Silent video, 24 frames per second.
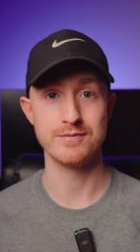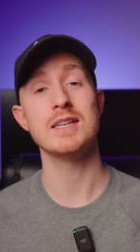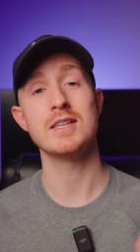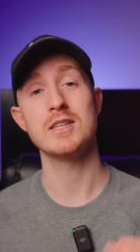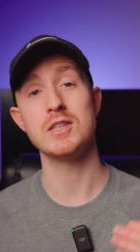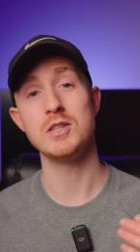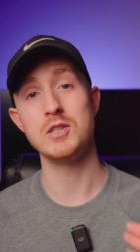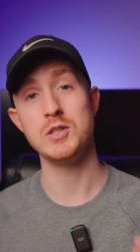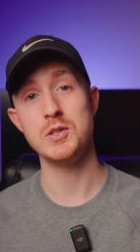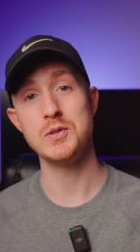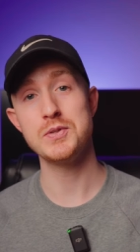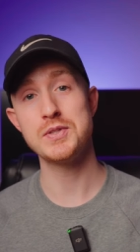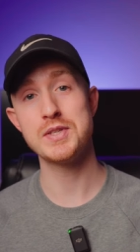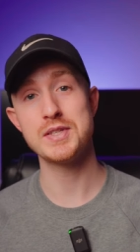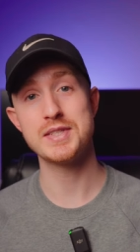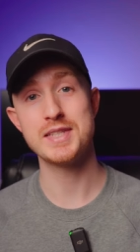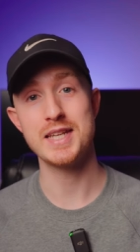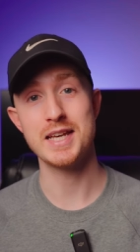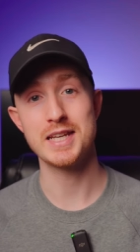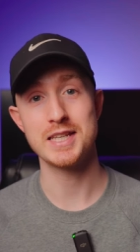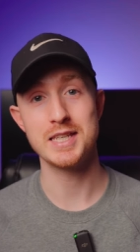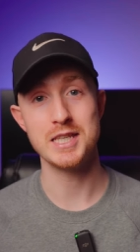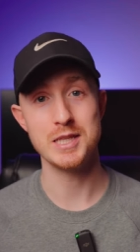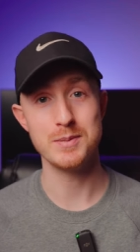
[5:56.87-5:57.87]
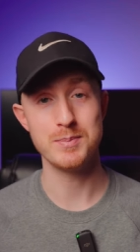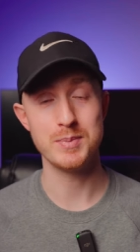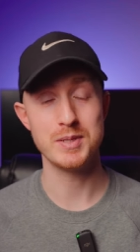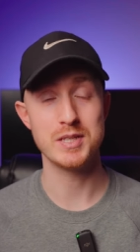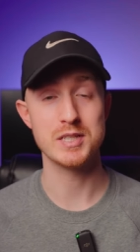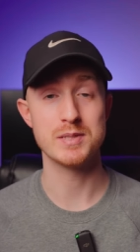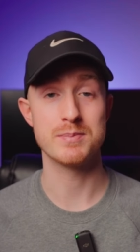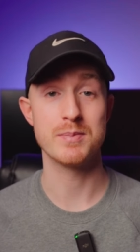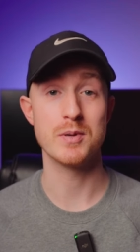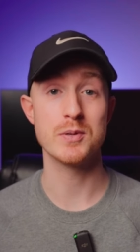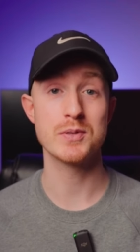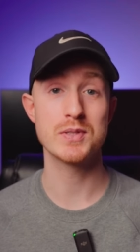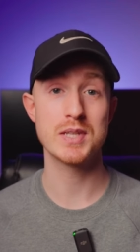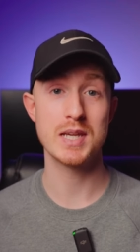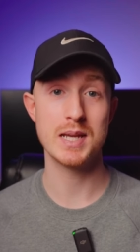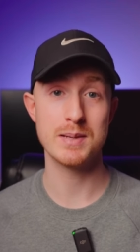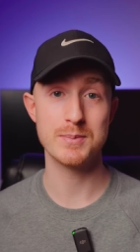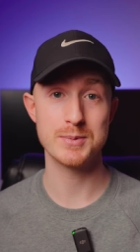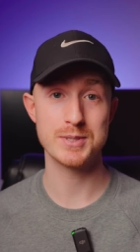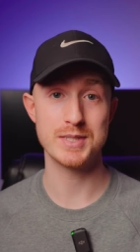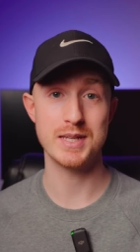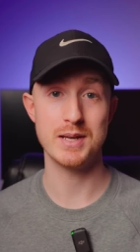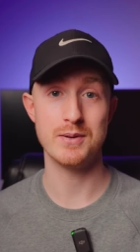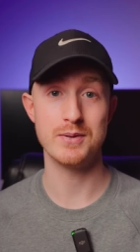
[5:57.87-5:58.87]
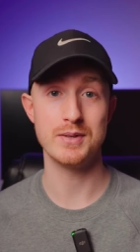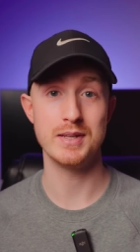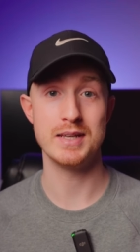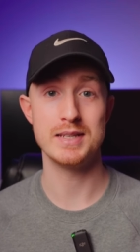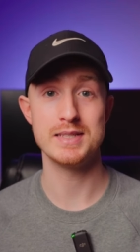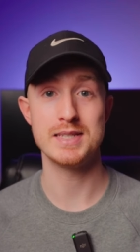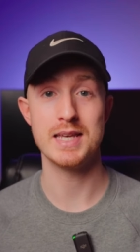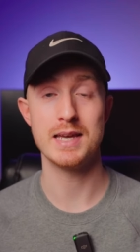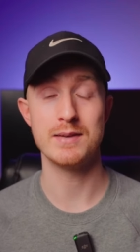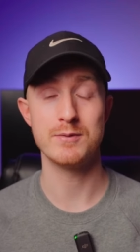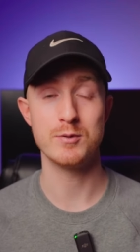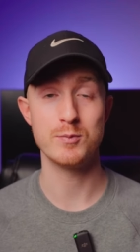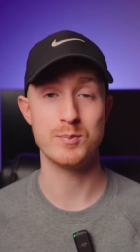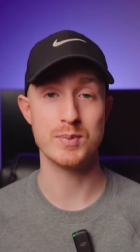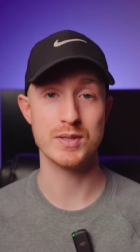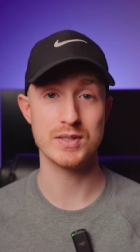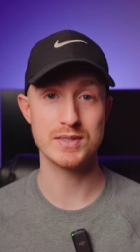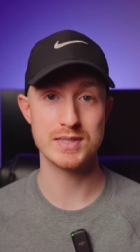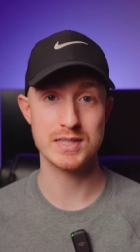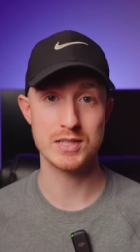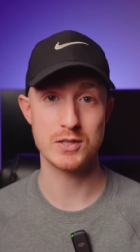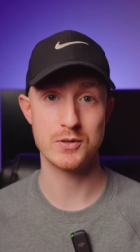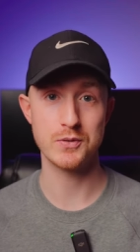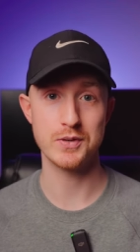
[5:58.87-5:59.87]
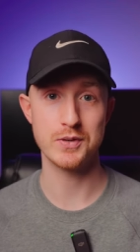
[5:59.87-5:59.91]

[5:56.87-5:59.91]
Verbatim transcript: And you can use this technique because most cameras nowadays have a built-in